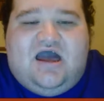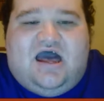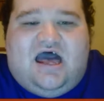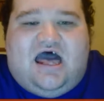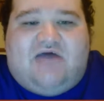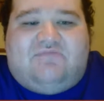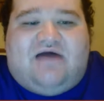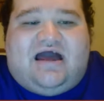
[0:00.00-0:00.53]

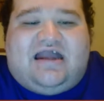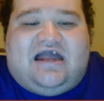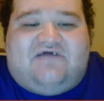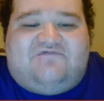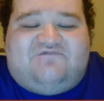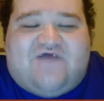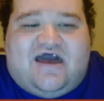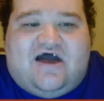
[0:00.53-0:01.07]
I
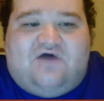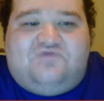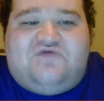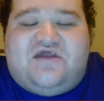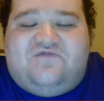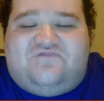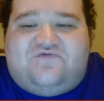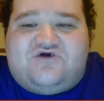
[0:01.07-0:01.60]
have found
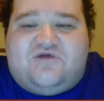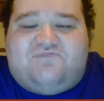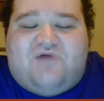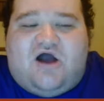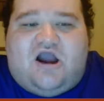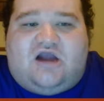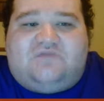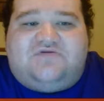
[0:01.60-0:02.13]
tinfoil
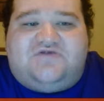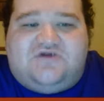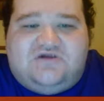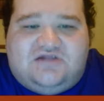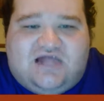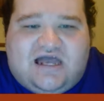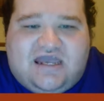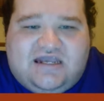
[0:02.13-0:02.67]
barbs to
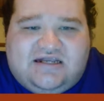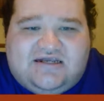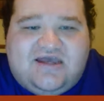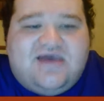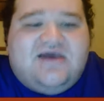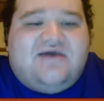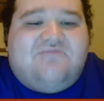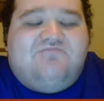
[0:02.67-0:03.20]
like
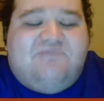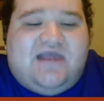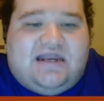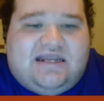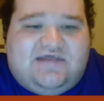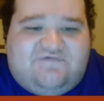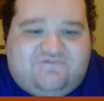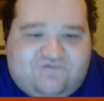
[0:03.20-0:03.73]

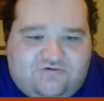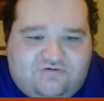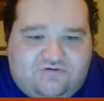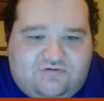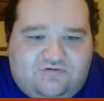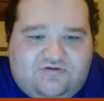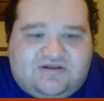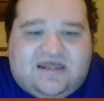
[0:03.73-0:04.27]
meaty
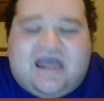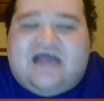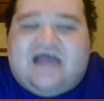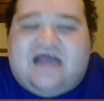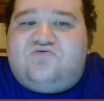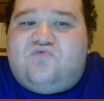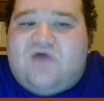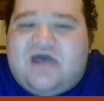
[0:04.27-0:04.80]
foods
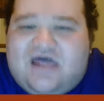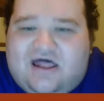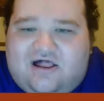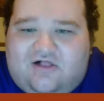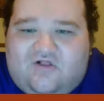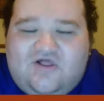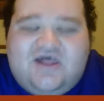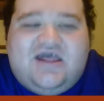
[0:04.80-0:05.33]
as
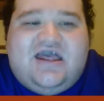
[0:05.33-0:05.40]
well